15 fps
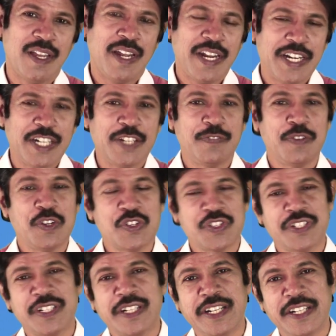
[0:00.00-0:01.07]
And
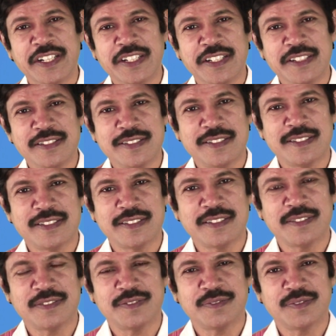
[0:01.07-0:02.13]
diffusion it is
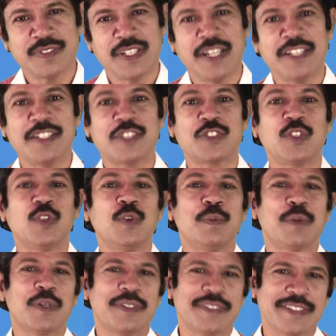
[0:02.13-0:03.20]
a slow
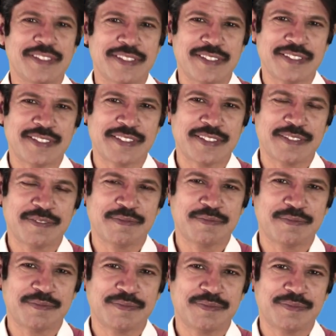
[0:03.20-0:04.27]
process.
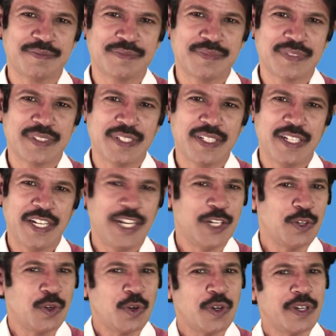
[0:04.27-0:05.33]
It
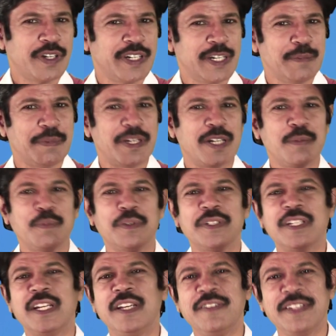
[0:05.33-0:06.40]
do not depend upon
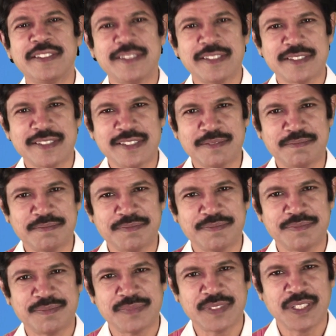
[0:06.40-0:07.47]
the living system,
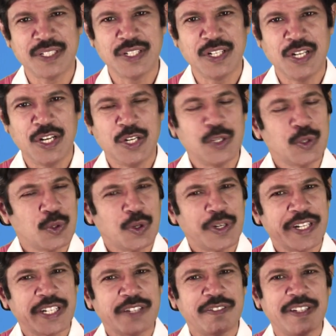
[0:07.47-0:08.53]
do
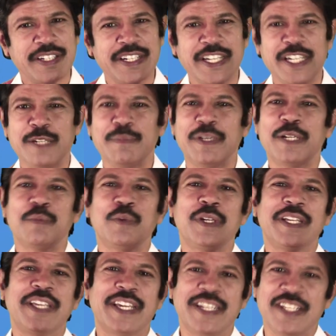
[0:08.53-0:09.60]
not require any
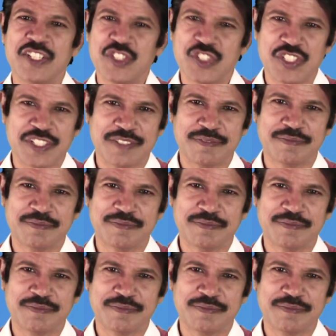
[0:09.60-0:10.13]
metabolic energy.